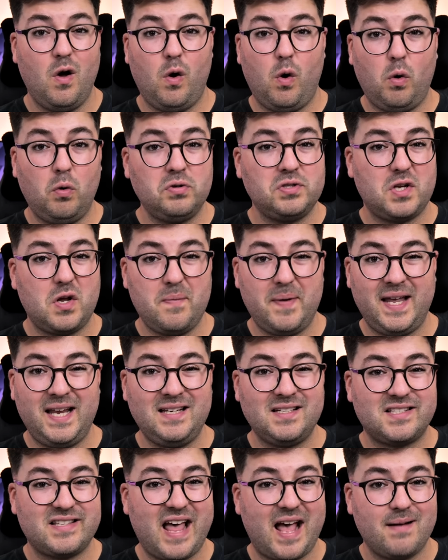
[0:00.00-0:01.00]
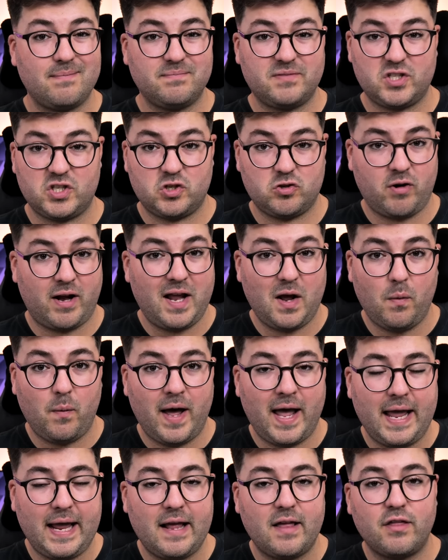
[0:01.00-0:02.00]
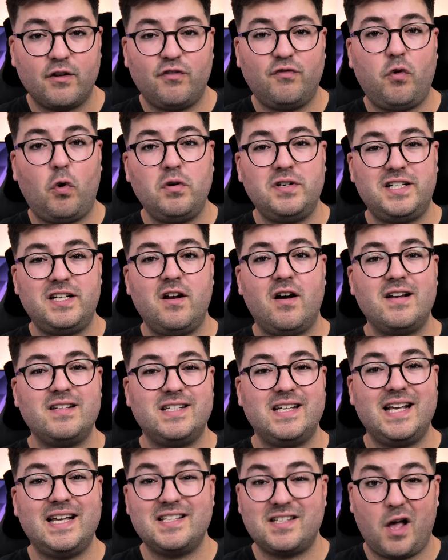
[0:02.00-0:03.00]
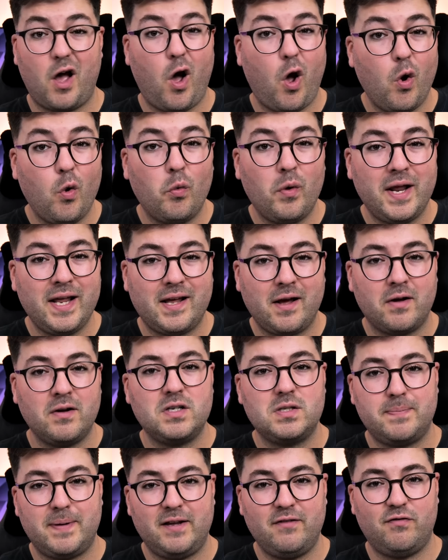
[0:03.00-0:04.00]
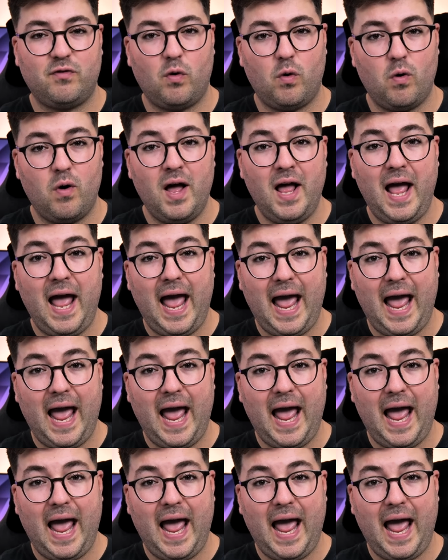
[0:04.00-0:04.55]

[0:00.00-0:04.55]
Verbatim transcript: also means that straight away the 4090 is only going to be for